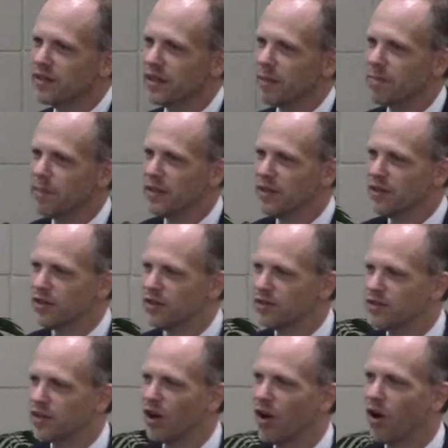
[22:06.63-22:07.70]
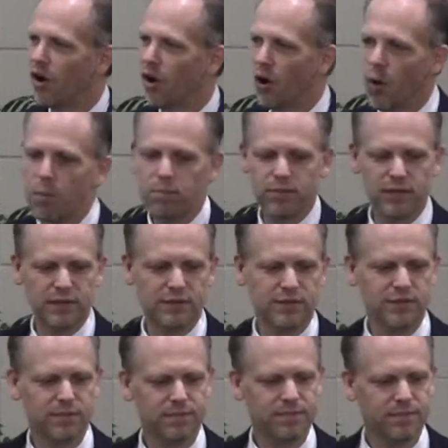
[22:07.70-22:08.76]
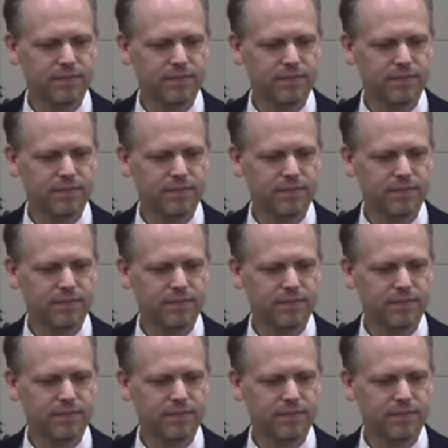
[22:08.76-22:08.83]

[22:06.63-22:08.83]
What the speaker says: that appears hopeless.